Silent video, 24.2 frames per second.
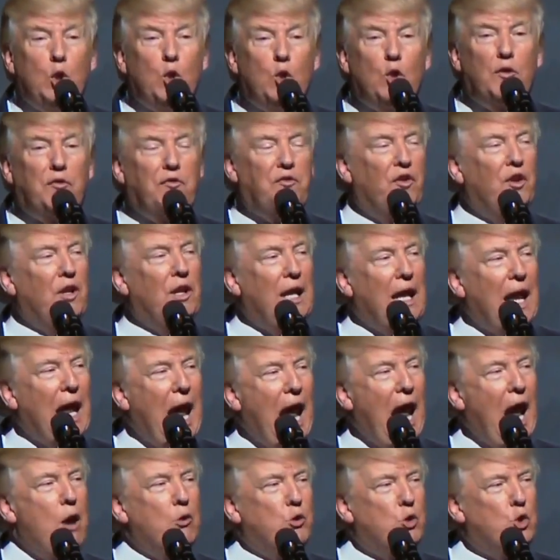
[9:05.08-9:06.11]
beautiful
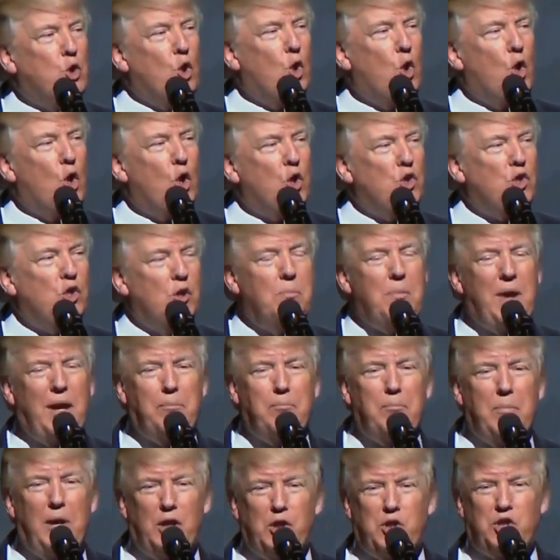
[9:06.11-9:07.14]
outdoors. You
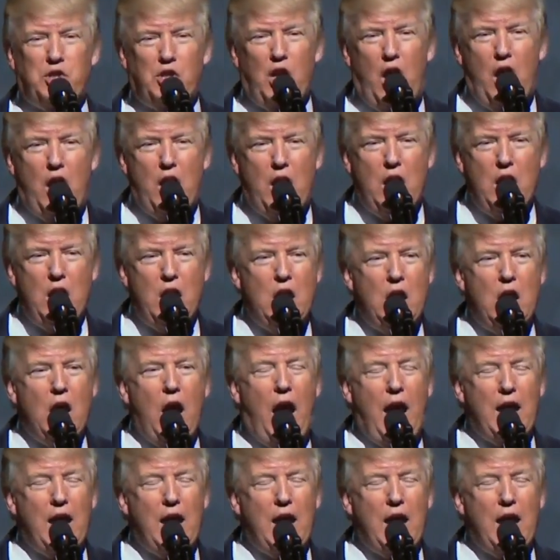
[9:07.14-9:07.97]
met my son.